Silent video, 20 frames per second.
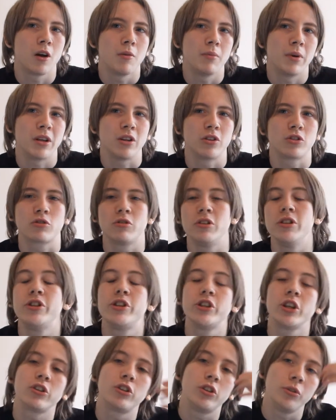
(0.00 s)
many
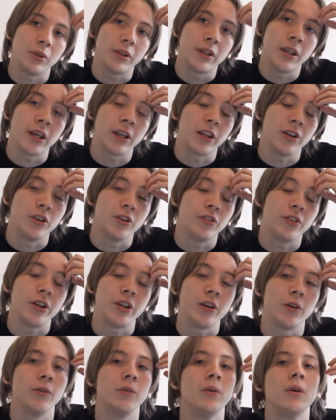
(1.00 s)
screenshots you would take in your
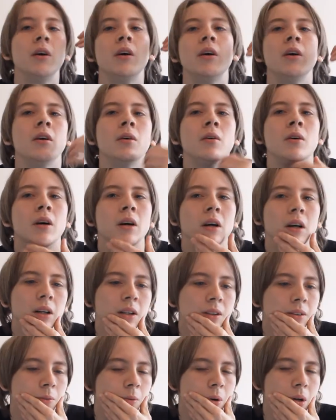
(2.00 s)
video
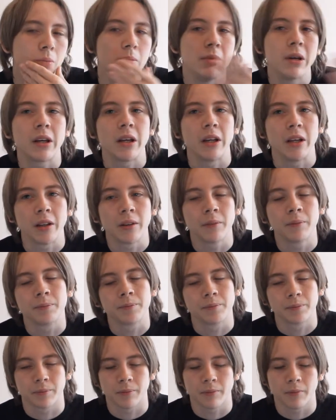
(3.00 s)
when making
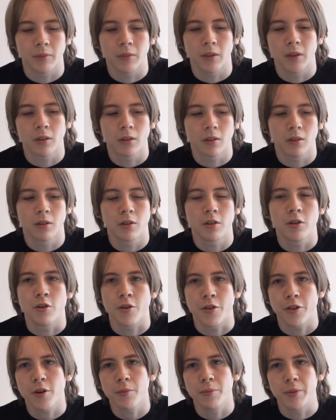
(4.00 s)
your
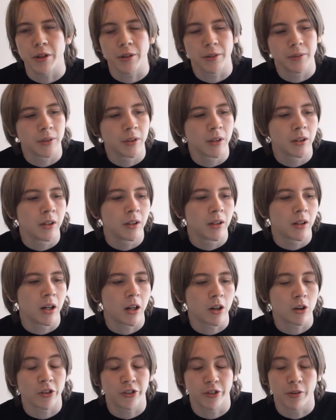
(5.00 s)
thumbnail,
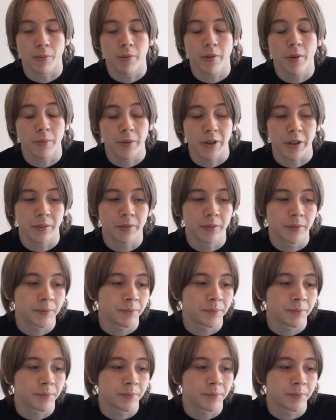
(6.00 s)
a custom thumbnail.